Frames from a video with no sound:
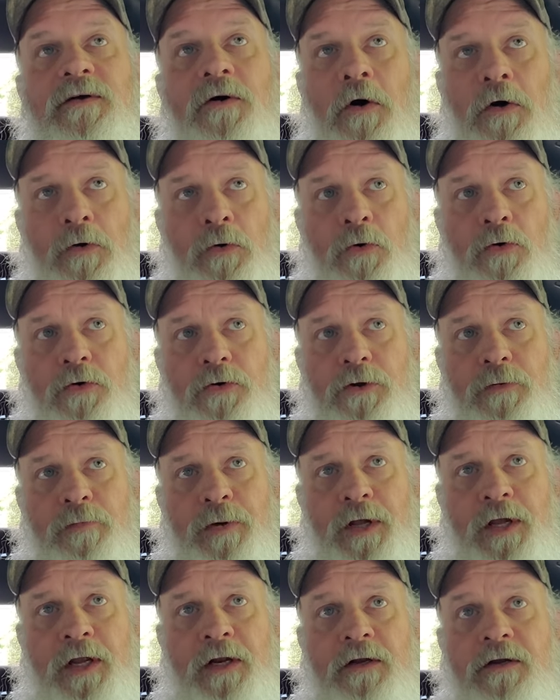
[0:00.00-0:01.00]
Well, in order to
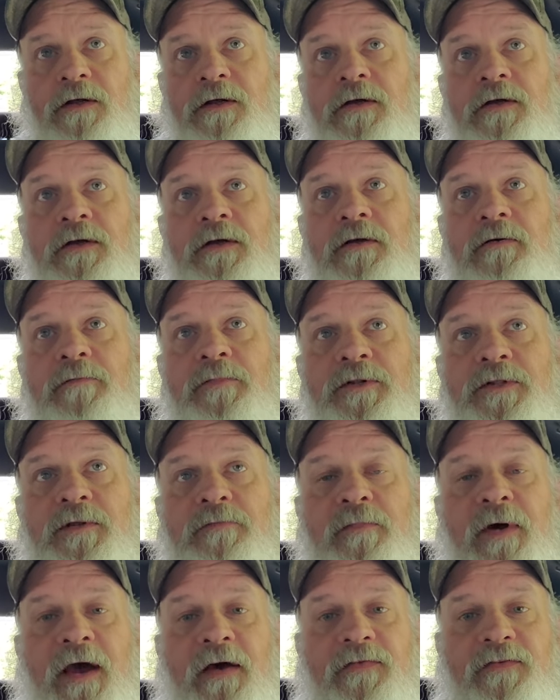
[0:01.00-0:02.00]
compete, but the
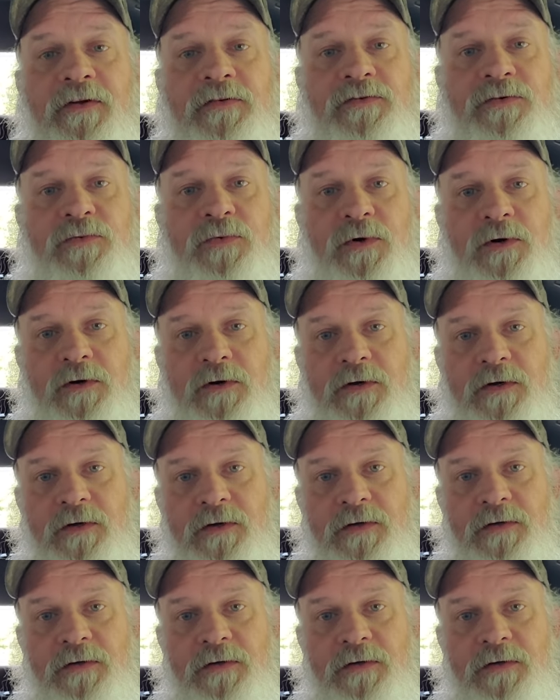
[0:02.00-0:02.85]
math doesn't work.